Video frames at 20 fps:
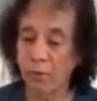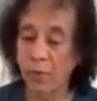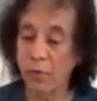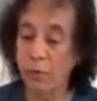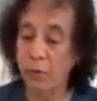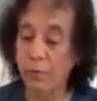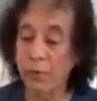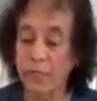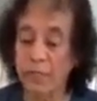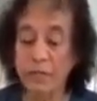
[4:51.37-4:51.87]
When
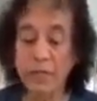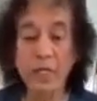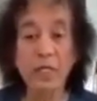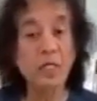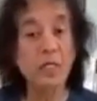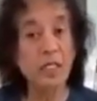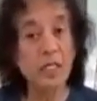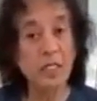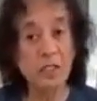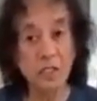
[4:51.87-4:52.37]
you play
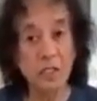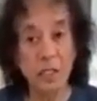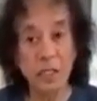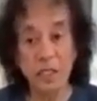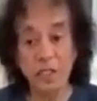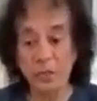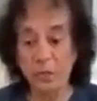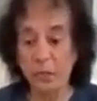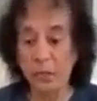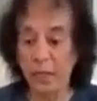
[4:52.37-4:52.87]
tere kita
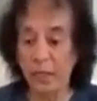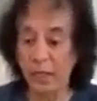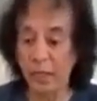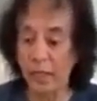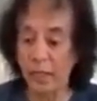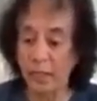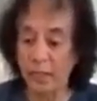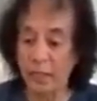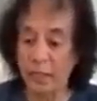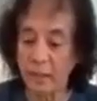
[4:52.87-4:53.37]
as well,
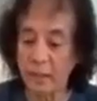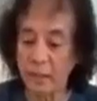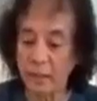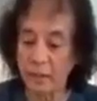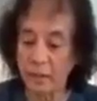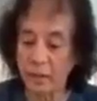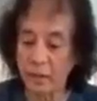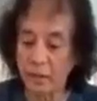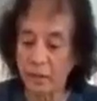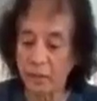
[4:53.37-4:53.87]
like
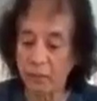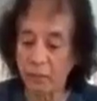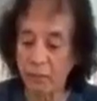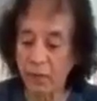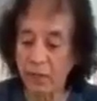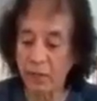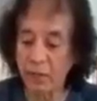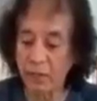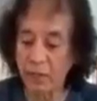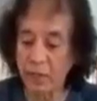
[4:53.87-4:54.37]

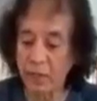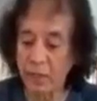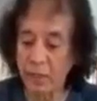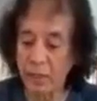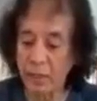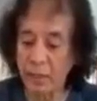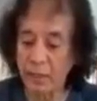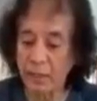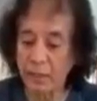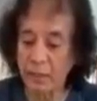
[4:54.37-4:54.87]
finger tere
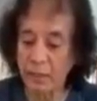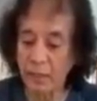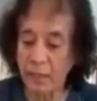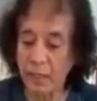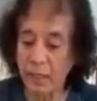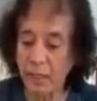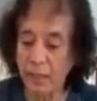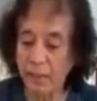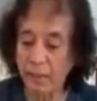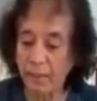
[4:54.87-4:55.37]
kita,
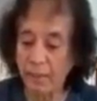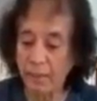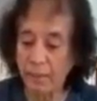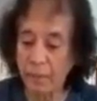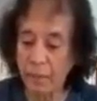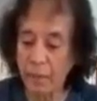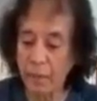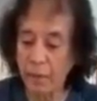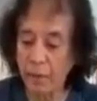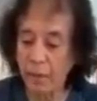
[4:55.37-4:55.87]
te,
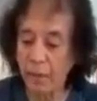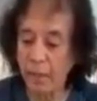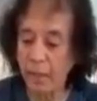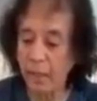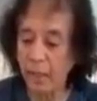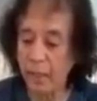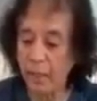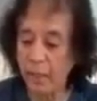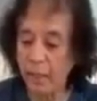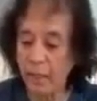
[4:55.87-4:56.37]
re,